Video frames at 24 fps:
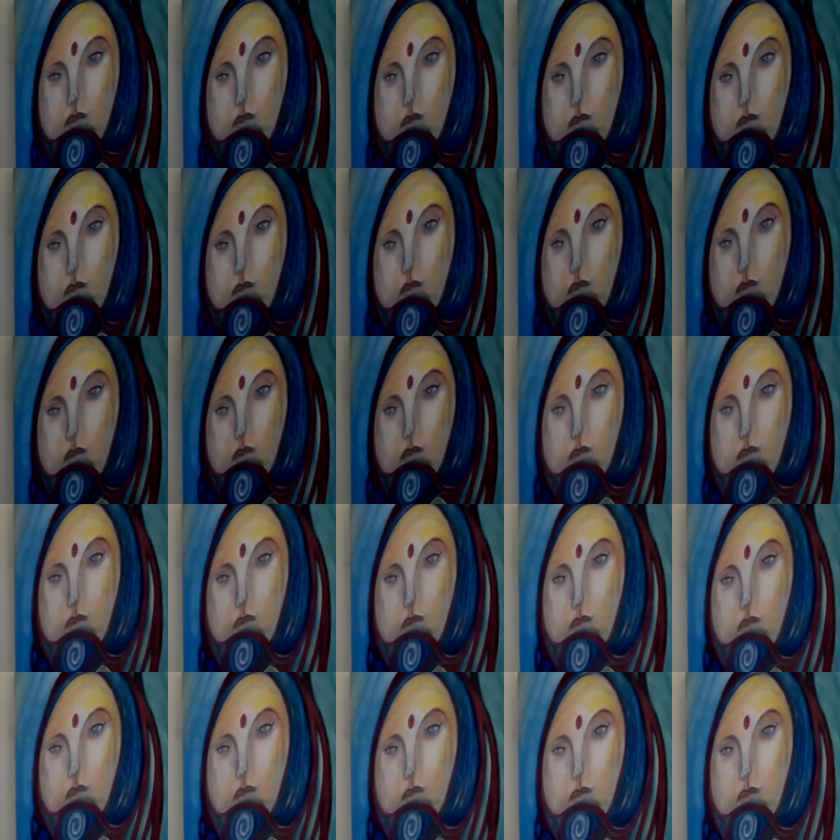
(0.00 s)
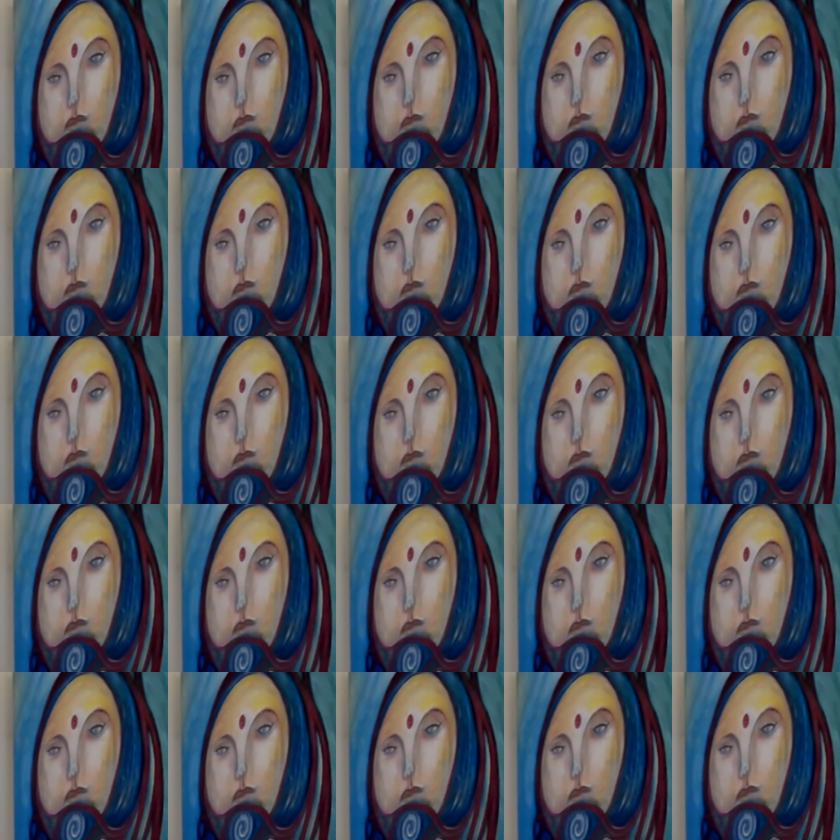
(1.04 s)

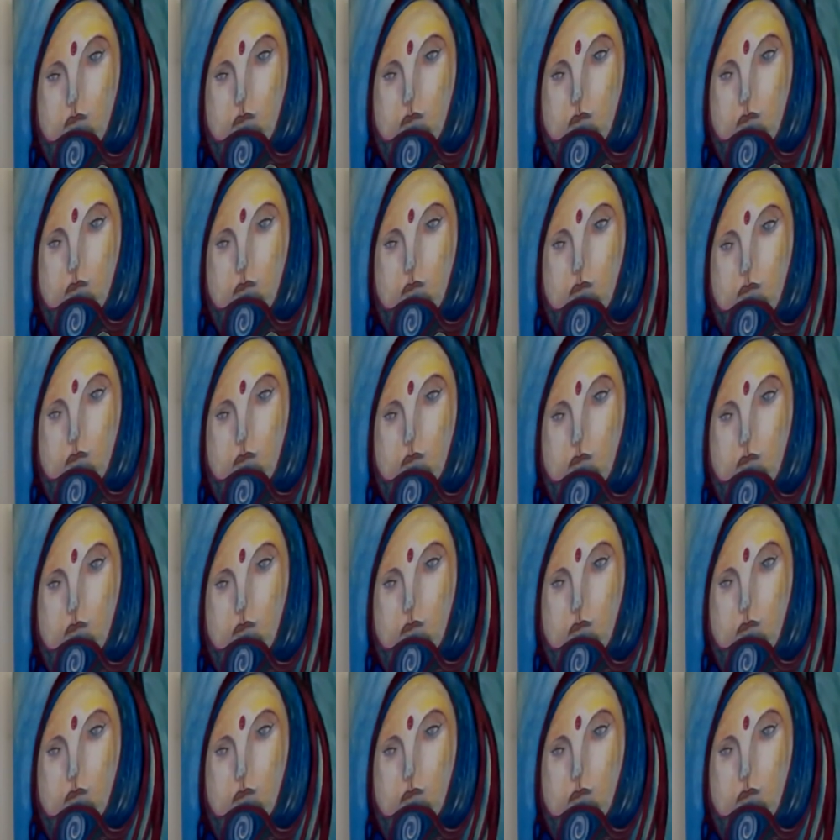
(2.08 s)
(silent)